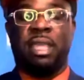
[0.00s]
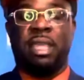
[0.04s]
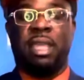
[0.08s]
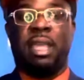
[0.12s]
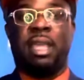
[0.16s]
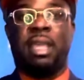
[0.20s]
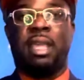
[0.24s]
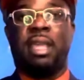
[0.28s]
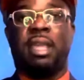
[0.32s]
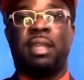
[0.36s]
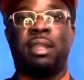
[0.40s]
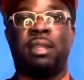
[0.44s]

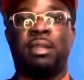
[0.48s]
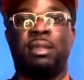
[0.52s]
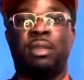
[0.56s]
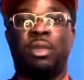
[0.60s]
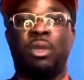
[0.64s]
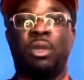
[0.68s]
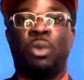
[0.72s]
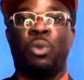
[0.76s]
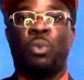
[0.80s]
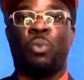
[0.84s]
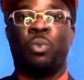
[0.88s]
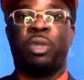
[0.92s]
And
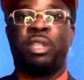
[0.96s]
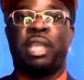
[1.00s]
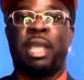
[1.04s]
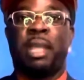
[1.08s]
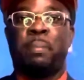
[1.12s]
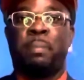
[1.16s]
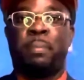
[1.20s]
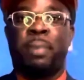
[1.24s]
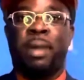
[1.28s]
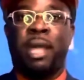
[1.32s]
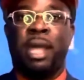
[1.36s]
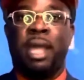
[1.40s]
when they
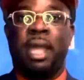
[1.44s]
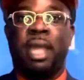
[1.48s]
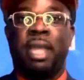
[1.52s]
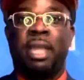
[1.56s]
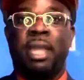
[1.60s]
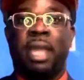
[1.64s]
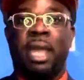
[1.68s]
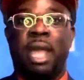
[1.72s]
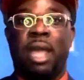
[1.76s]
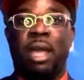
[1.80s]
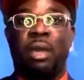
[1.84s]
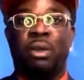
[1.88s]
buy
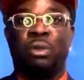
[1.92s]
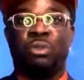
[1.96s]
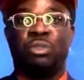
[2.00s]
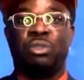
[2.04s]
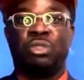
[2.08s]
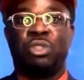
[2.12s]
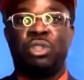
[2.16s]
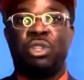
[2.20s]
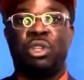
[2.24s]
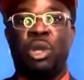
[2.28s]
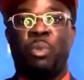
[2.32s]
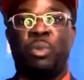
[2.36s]
a
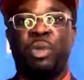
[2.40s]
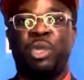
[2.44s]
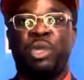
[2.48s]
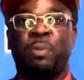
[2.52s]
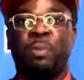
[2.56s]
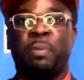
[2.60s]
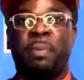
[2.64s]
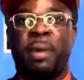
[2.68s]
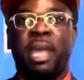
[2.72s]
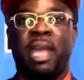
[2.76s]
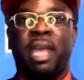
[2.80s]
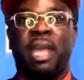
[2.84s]
house, you know, when you
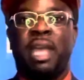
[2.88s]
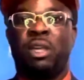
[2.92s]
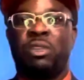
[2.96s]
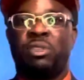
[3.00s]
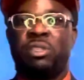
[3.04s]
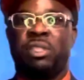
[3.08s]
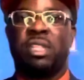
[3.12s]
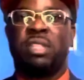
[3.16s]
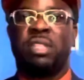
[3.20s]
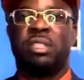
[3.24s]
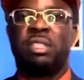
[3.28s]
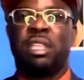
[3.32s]
buy a
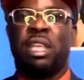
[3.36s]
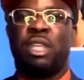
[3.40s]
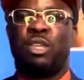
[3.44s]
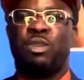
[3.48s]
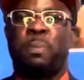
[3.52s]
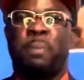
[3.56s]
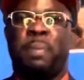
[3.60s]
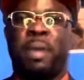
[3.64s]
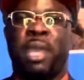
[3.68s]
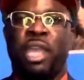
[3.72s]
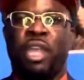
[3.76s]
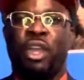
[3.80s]
house, let's say
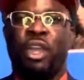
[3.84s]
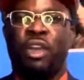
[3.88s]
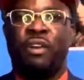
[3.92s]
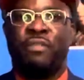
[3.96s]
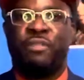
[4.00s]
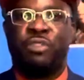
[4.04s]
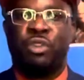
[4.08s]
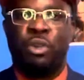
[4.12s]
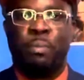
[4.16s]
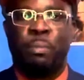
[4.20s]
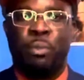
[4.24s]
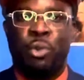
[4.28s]
you pay
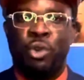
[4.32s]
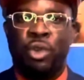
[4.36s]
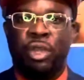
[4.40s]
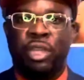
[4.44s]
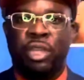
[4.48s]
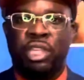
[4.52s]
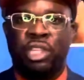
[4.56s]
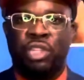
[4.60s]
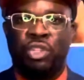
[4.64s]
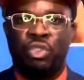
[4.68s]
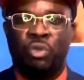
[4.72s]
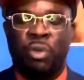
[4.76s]
off your
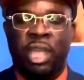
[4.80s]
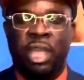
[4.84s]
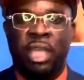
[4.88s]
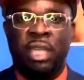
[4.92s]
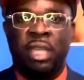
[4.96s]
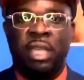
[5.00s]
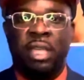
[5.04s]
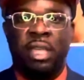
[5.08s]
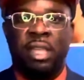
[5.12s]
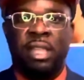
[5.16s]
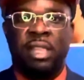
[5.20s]
mortgage, right?